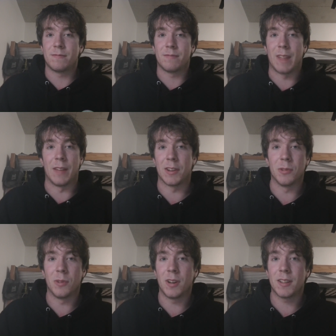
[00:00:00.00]
have a good
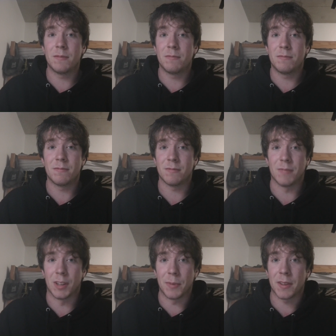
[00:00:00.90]
one and
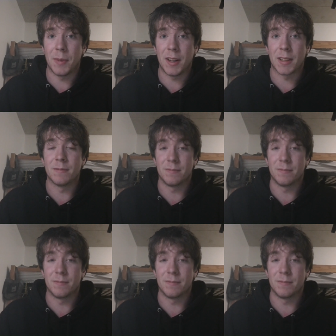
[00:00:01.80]
let's make some money.